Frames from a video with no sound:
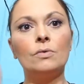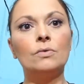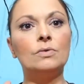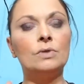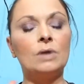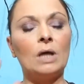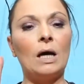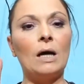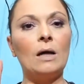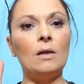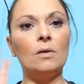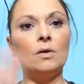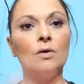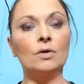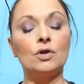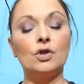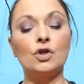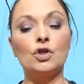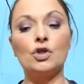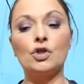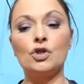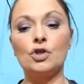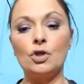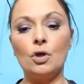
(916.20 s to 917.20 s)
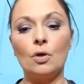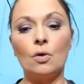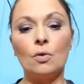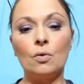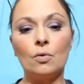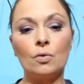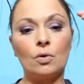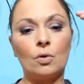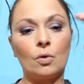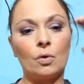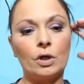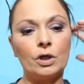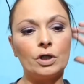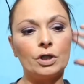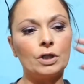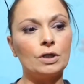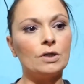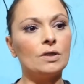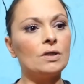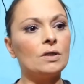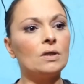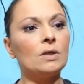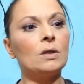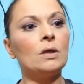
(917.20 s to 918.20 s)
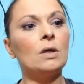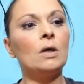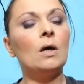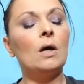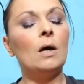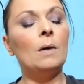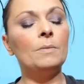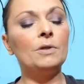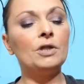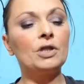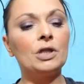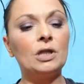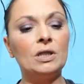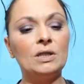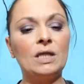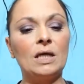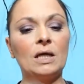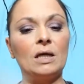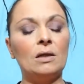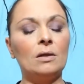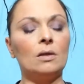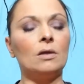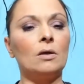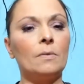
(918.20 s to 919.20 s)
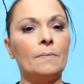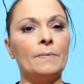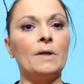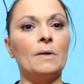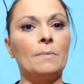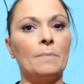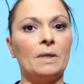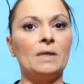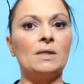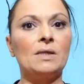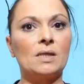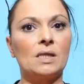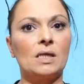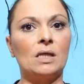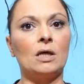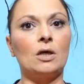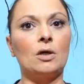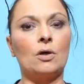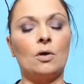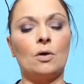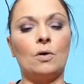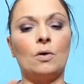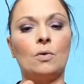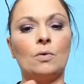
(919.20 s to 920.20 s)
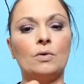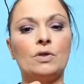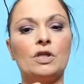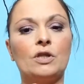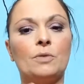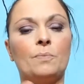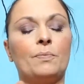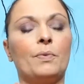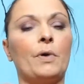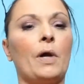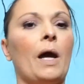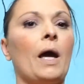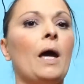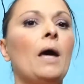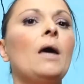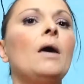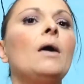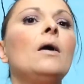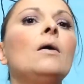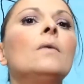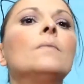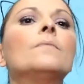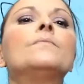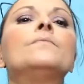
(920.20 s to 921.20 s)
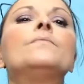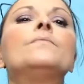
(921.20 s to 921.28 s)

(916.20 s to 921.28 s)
That looks so gorgeous. I'm just going to take a little bit of my Skin & Co. spray